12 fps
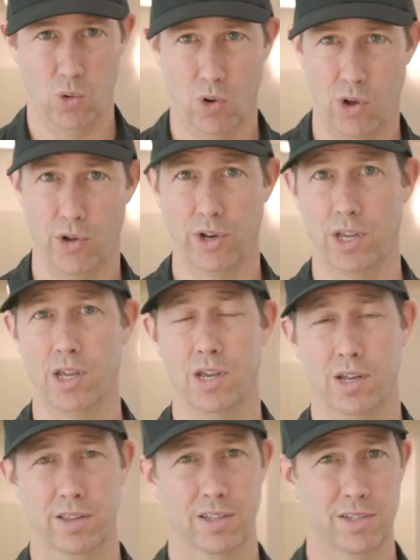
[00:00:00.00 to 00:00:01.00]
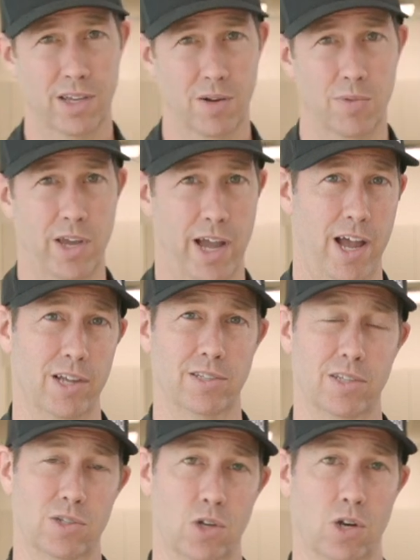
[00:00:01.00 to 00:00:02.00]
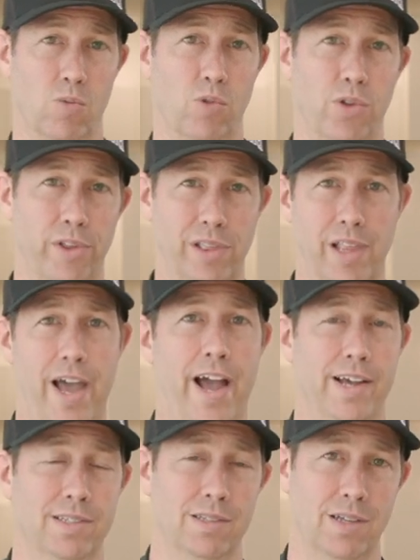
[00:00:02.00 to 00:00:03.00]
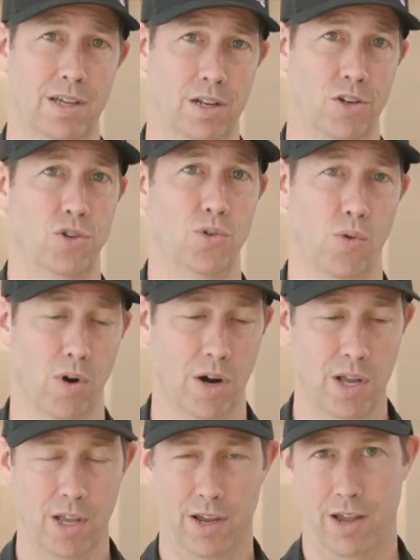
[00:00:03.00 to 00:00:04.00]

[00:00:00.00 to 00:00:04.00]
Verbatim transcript: quality, that's gonna be a house that's gonna really last and endure.